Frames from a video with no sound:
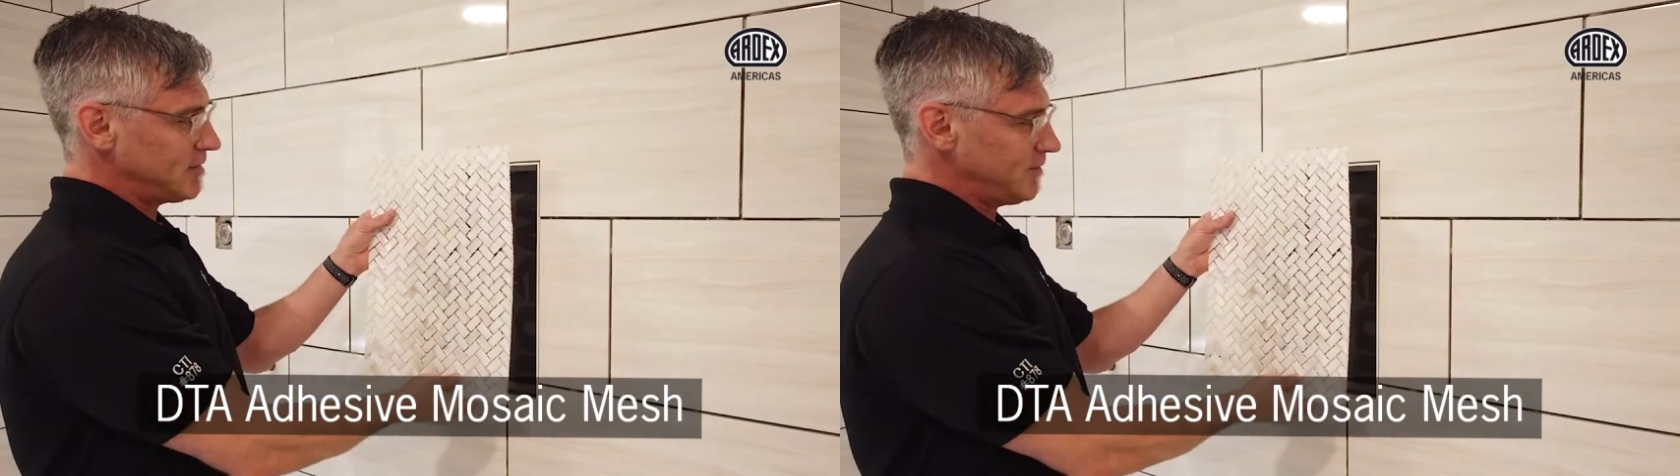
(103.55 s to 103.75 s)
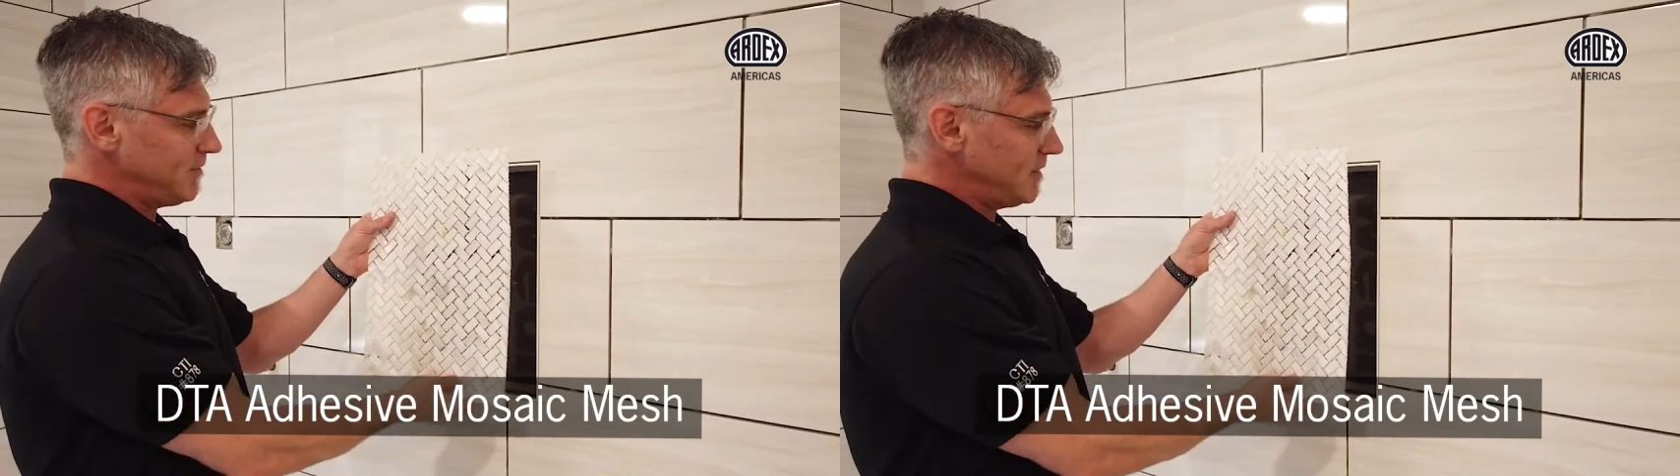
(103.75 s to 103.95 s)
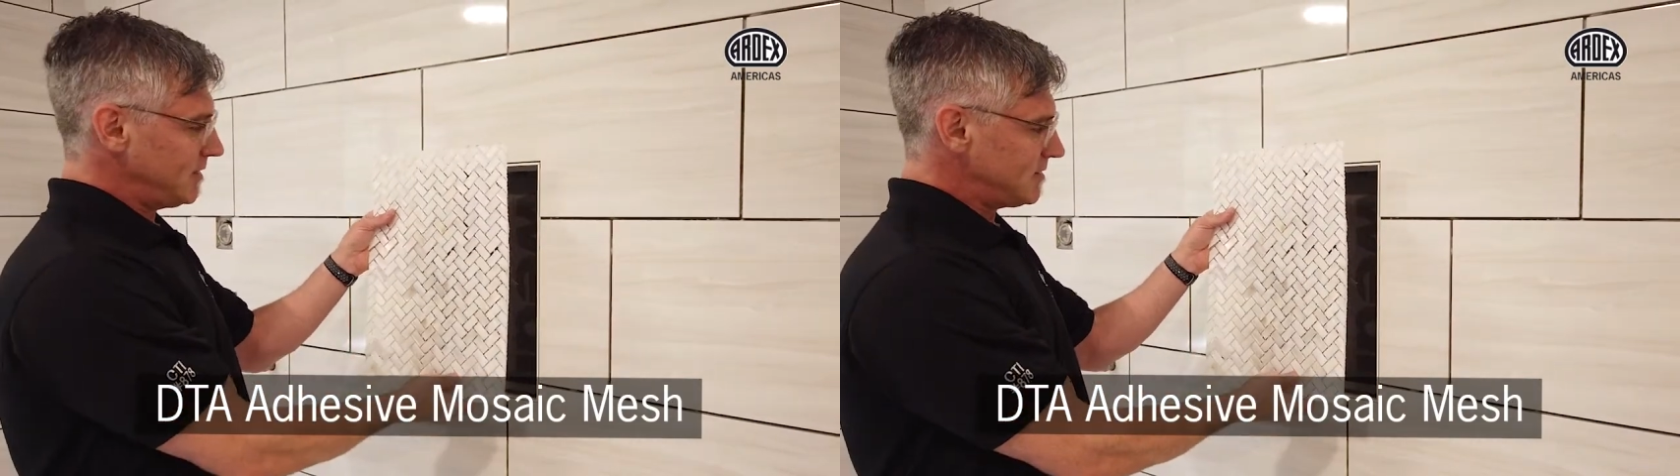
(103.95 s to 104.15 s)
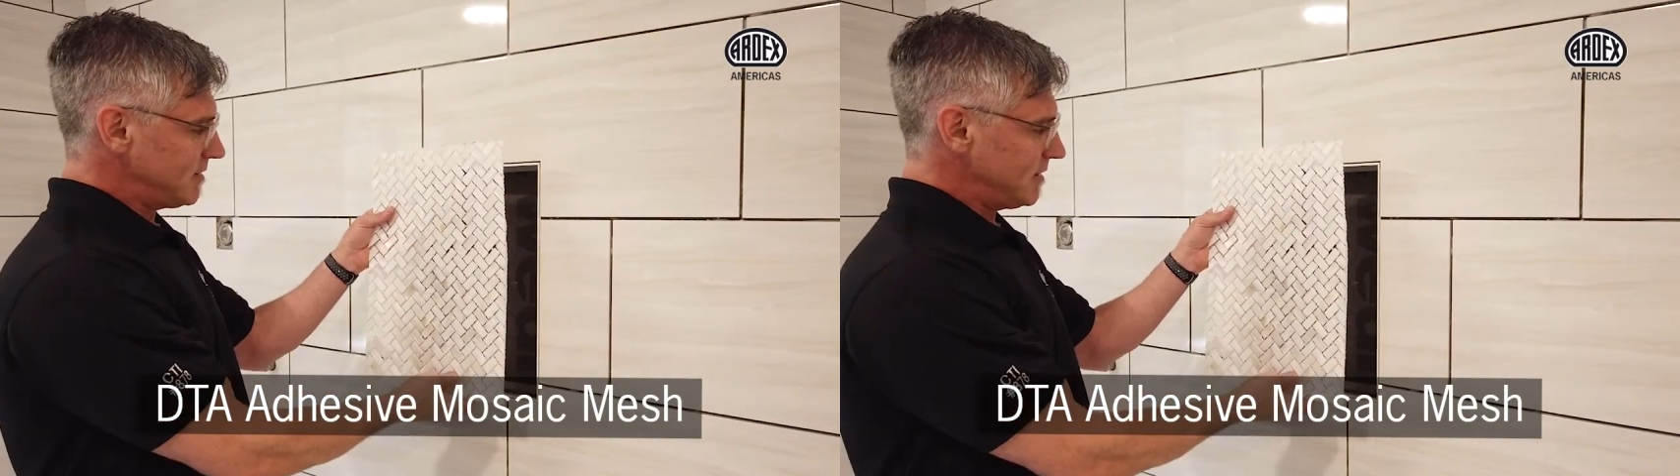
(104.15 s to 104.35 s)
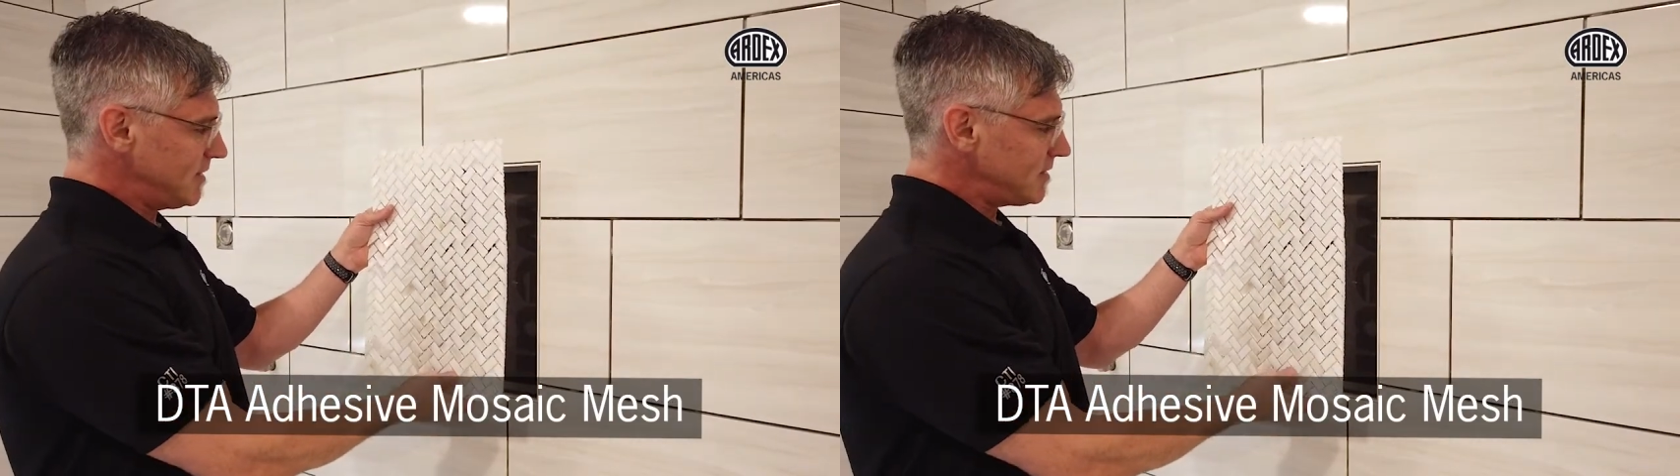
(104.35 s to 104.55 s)
to fit
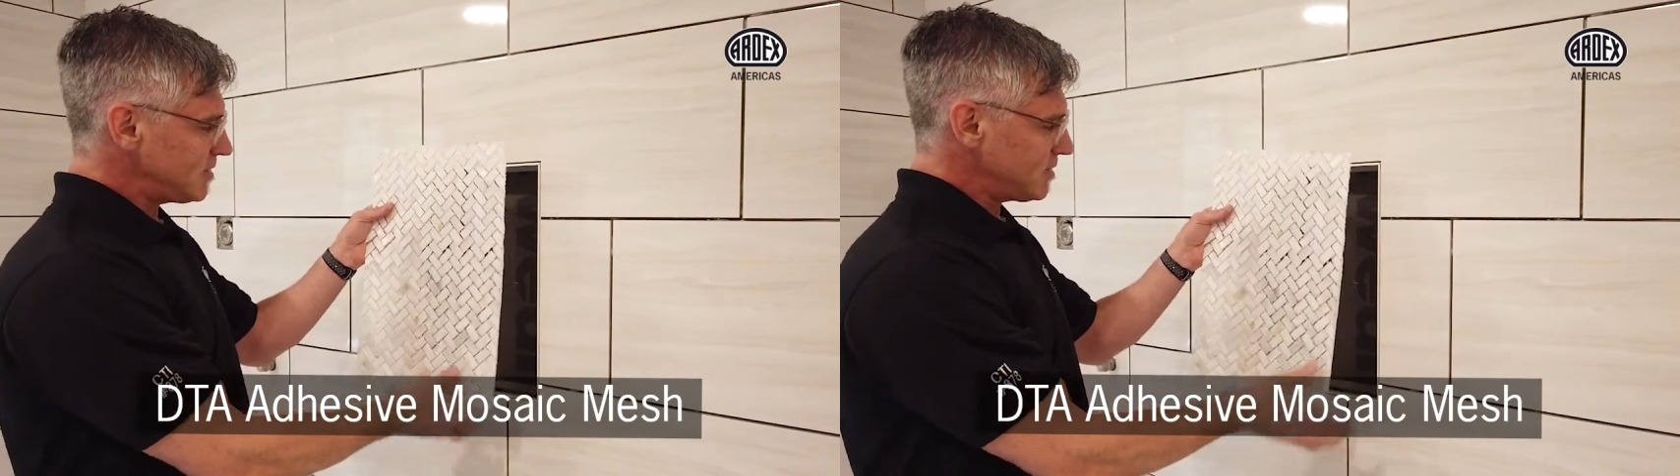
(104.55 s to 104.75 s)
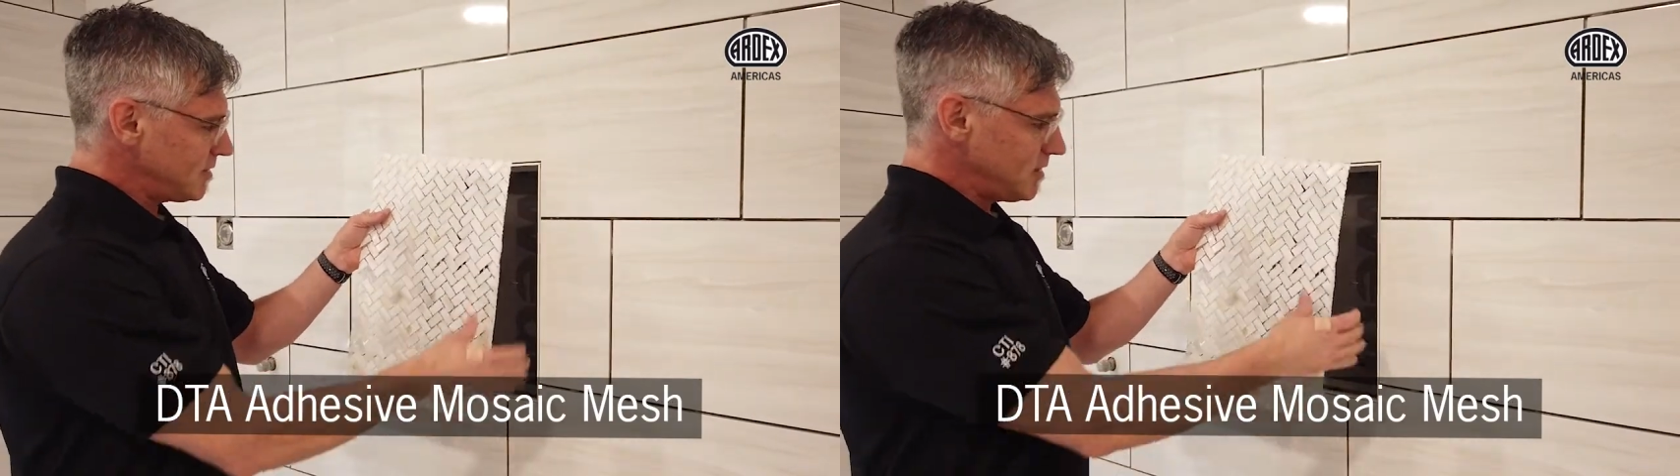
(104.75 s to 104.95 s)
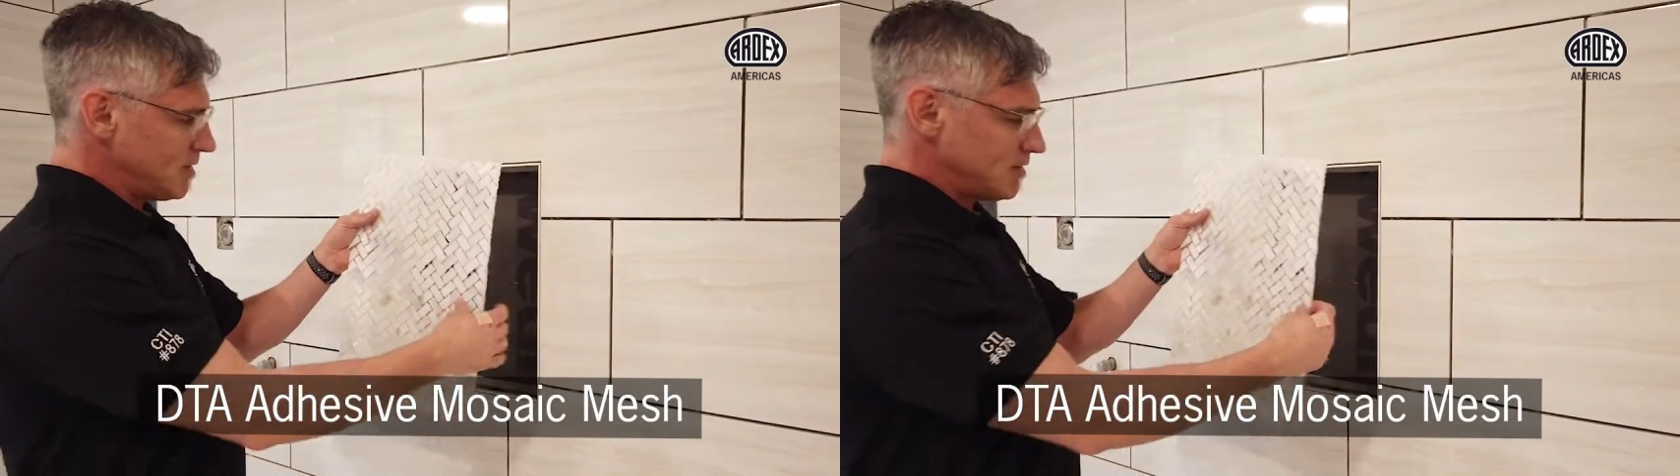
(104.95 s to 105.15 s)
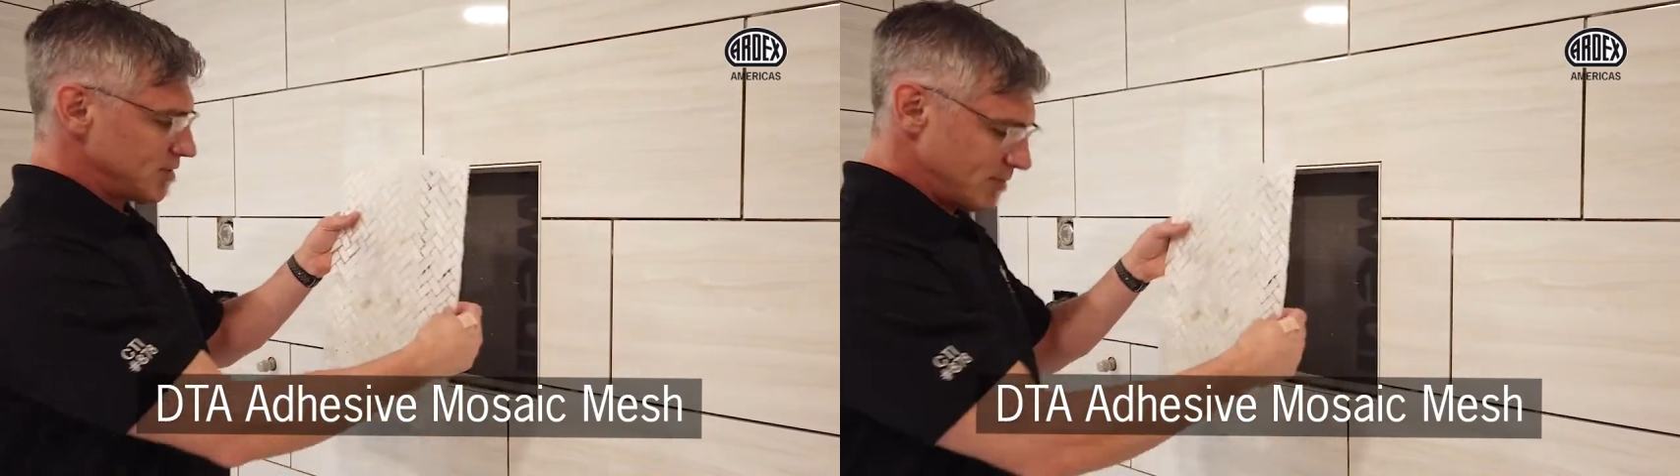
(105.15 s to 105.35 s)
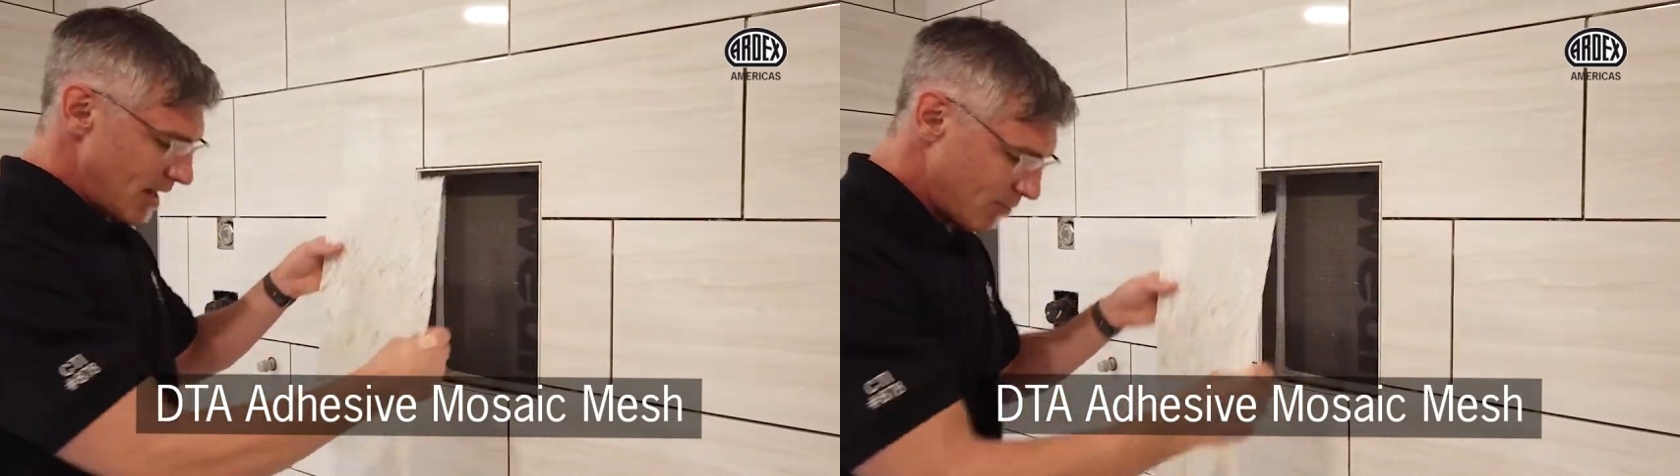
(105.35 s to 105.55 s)
into the niche.
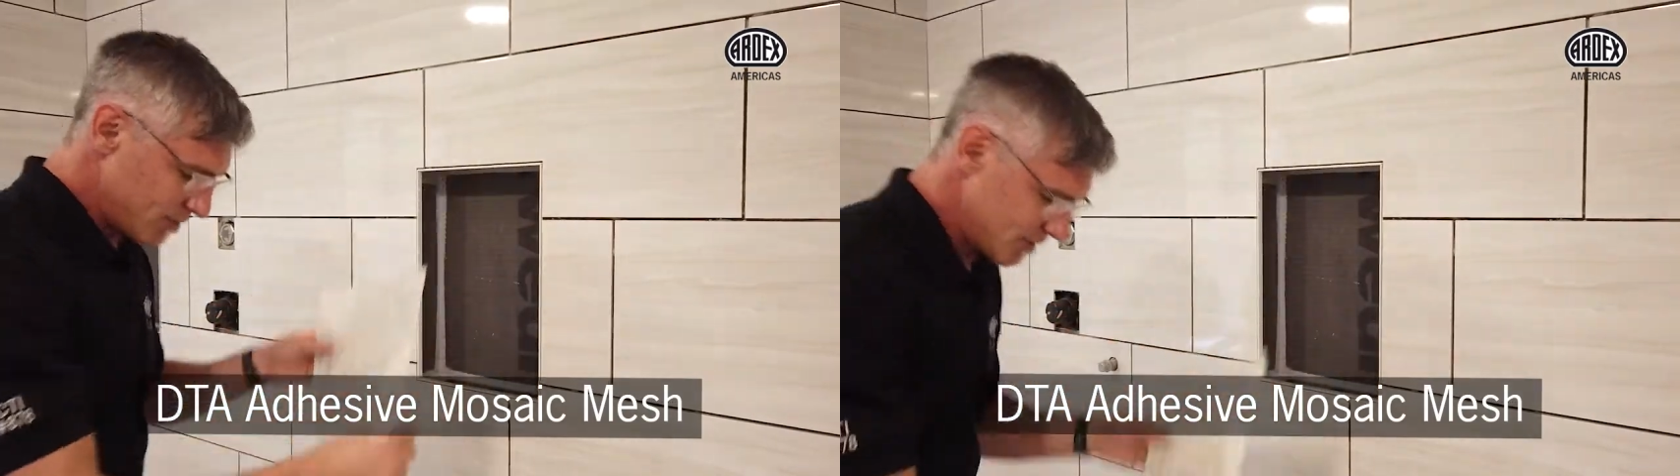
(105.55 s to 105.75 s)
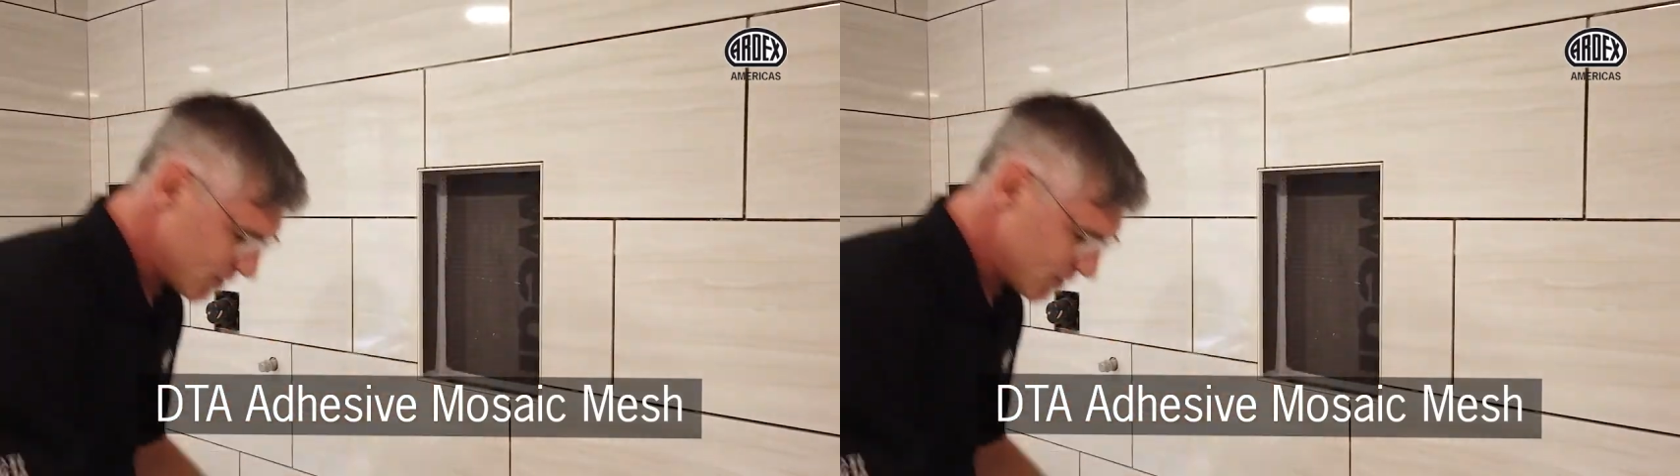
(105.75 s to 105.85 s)
So now we're